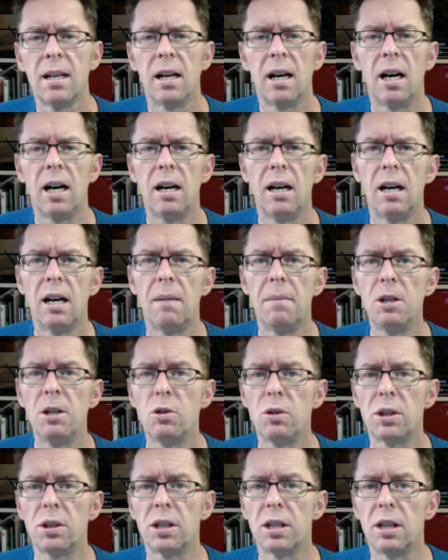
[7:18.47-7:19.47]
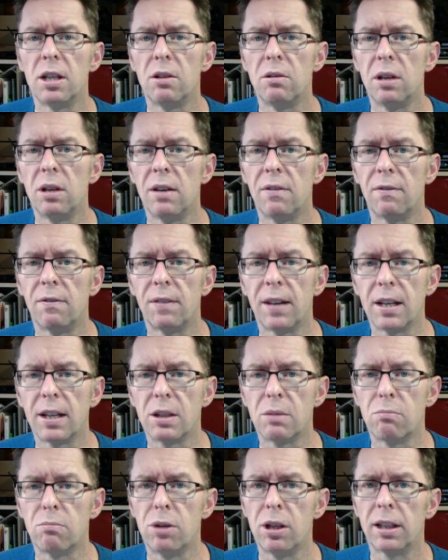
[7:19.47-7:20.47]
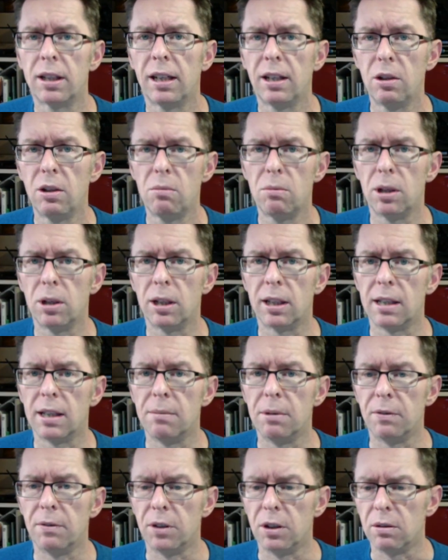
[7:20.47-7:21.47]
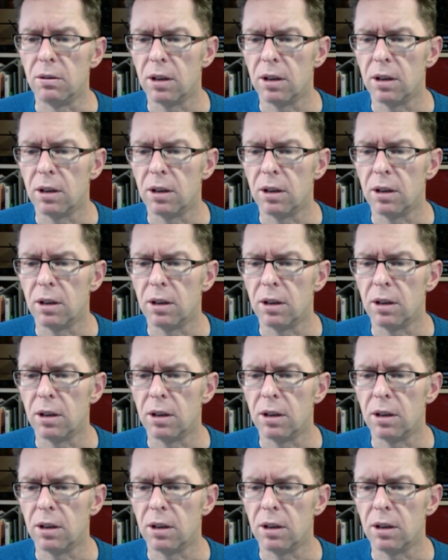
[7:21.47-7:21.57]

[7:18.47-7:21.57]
I'm interested to know if that's working, not working with you.